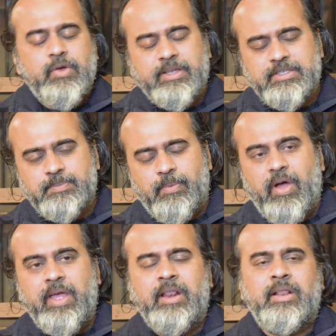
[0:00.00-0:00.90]
You can
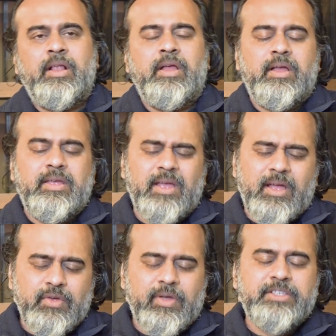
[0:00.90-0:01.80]
spoil.
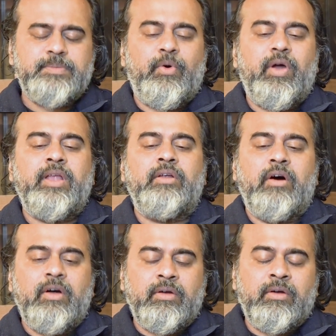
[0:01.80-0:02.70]
Yeah, you can spoil,
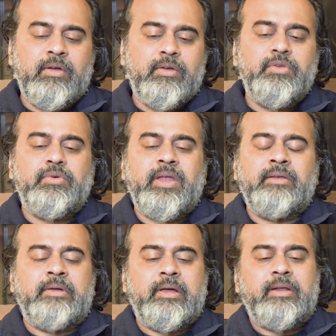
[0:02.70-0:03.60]
or you
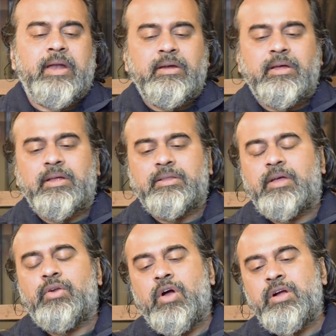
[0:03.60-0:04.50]
can render
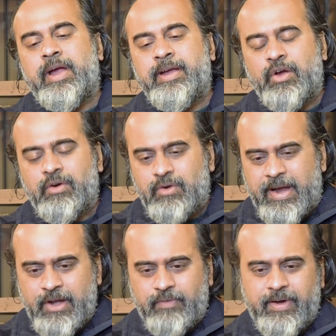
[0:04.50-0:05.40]
the wrong
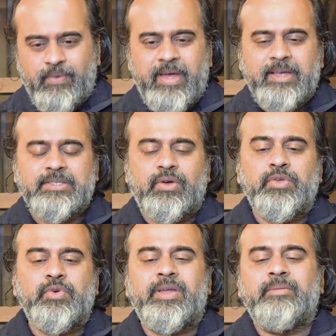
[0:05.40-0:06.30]
kind of advice,
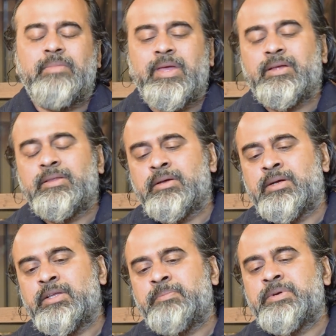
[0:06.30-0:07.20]
or you can make
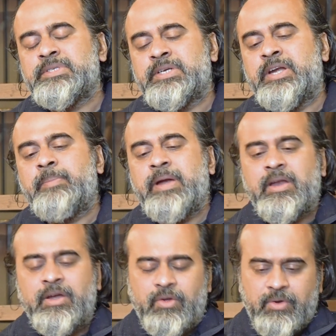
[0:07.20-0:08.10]
the other person
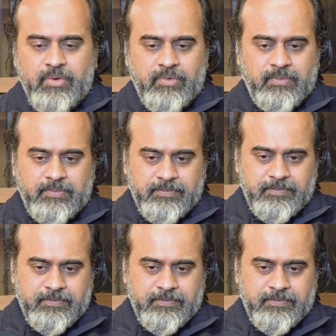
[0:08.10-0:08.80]
dependent on you.